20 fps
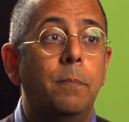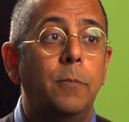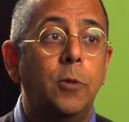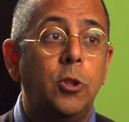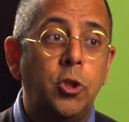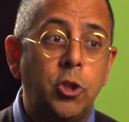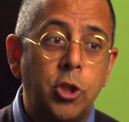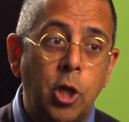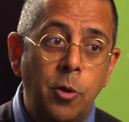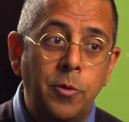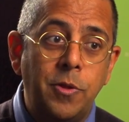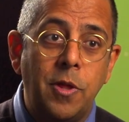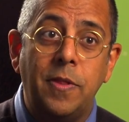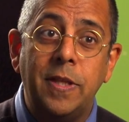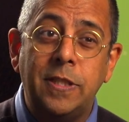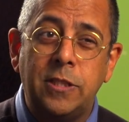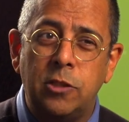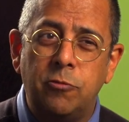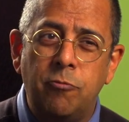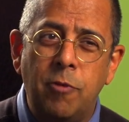show that
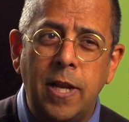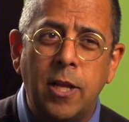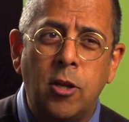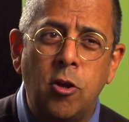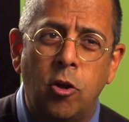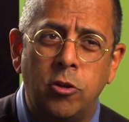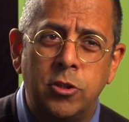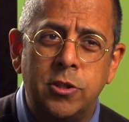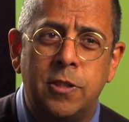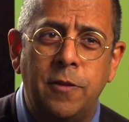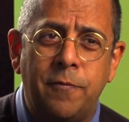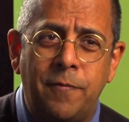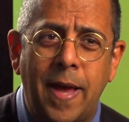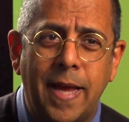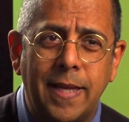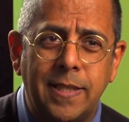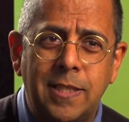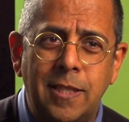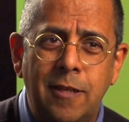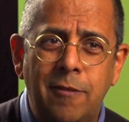this is really cost
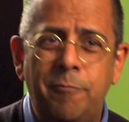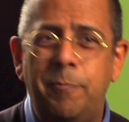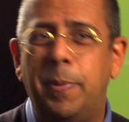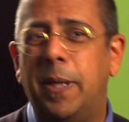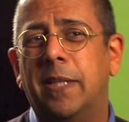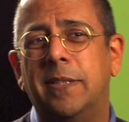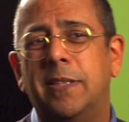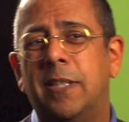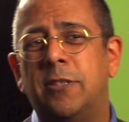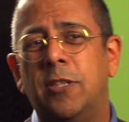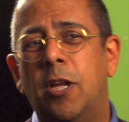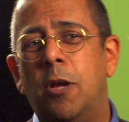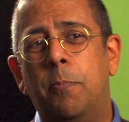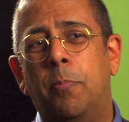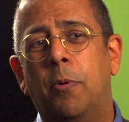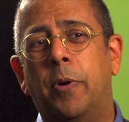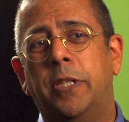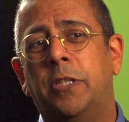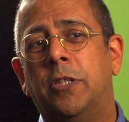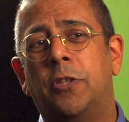effective? Because there's no
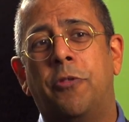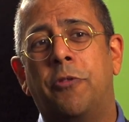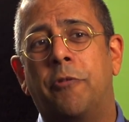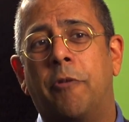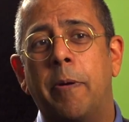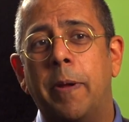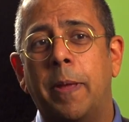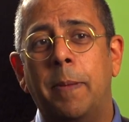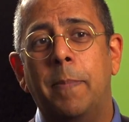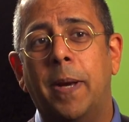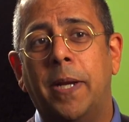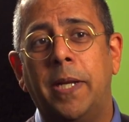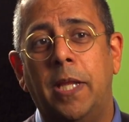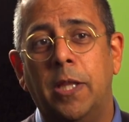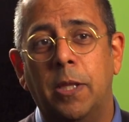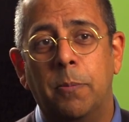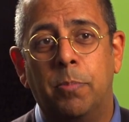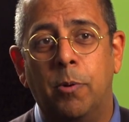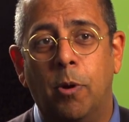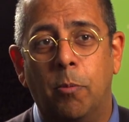point just throwing money
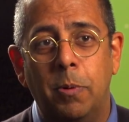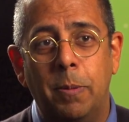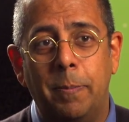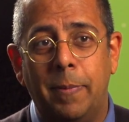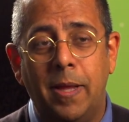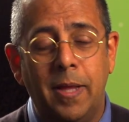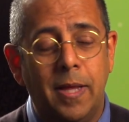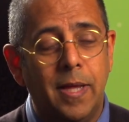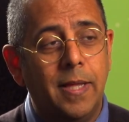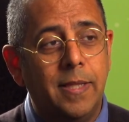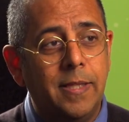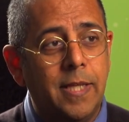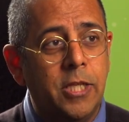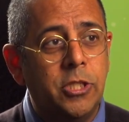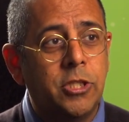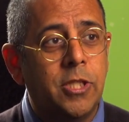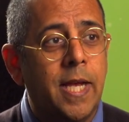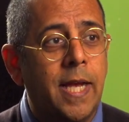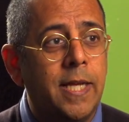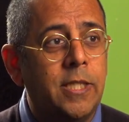at the problem. The
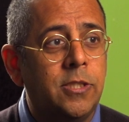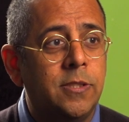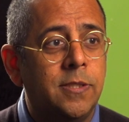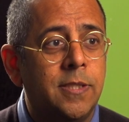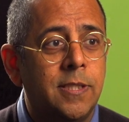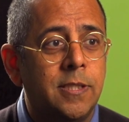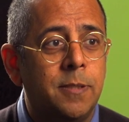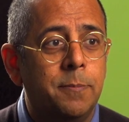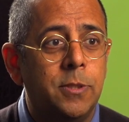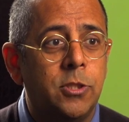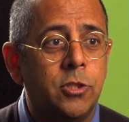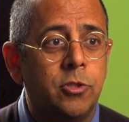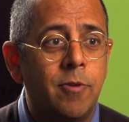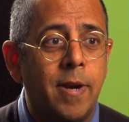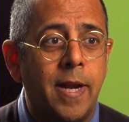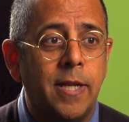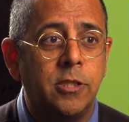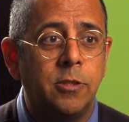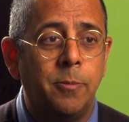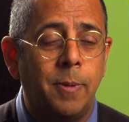education system is
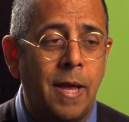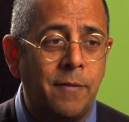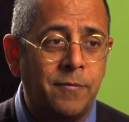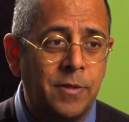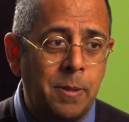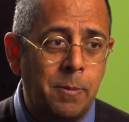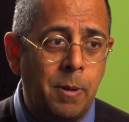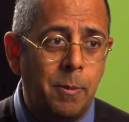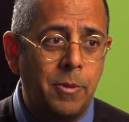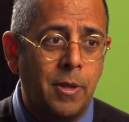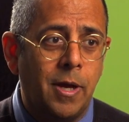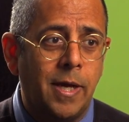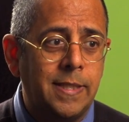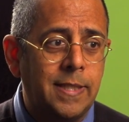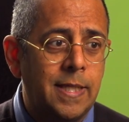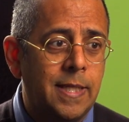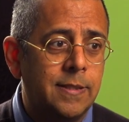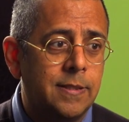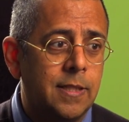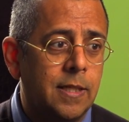stretched, so we have to come up with
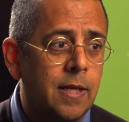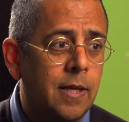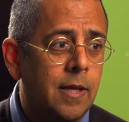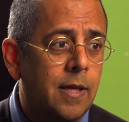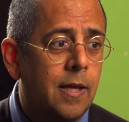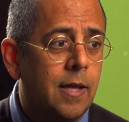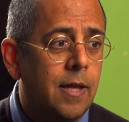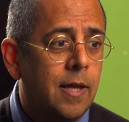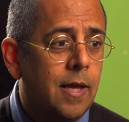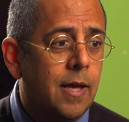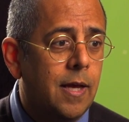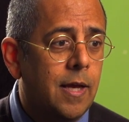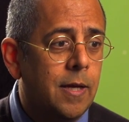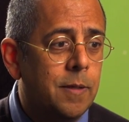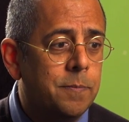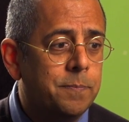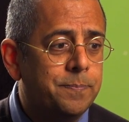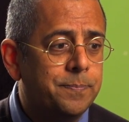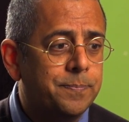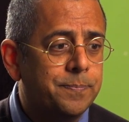ideas that are
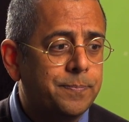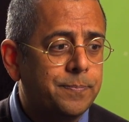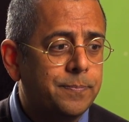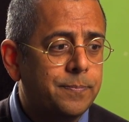um,